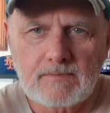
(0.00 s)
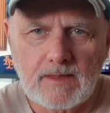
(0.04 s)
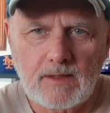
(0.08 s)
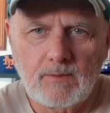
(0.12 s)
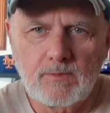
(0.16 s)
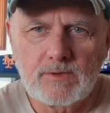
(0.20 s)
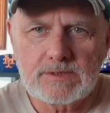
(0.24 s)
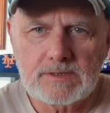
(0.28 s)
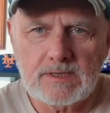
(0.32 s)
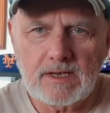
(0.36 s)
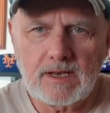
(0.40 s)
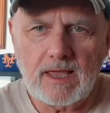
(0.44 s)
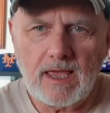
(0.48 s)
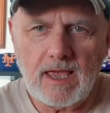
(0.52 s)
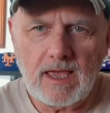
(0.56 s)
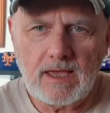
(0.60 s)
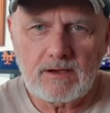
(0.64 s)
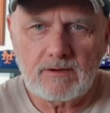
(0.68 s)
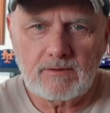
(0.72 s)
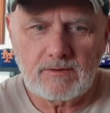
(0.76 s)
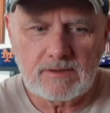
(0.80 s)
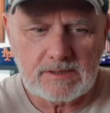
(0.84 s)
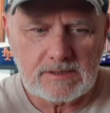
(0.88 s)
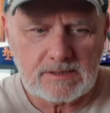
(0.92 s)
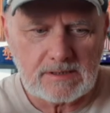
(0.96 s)
it was an
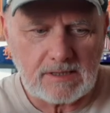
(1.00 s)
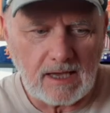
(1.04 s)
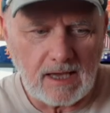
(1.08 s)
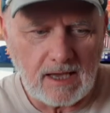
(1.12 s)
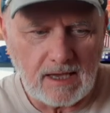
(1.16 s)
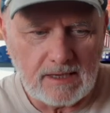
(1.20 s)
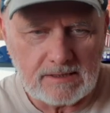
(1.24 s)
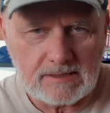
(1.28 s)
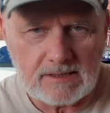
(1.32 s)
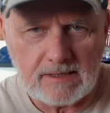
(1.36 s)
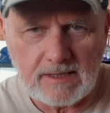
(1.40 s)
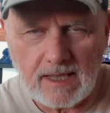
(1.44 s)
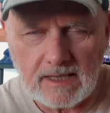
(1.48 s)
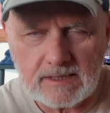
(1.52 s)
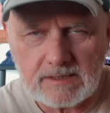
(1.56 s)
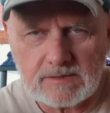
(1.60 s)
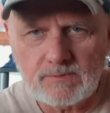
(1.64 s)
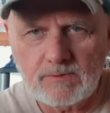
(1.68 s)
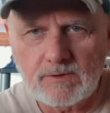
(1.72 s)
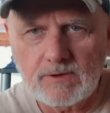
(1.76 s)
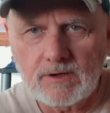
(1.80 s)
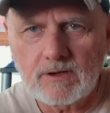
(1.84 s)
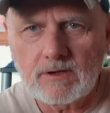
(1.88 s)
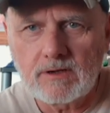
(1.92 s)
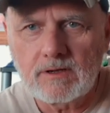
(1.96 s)
acre in size, and that's
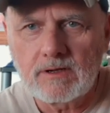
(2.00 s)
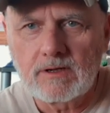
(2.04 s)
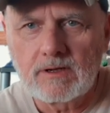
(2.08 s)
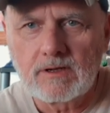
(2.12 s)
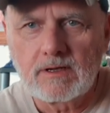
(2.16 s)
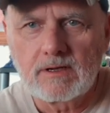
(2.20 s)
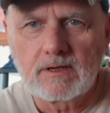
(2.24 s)
where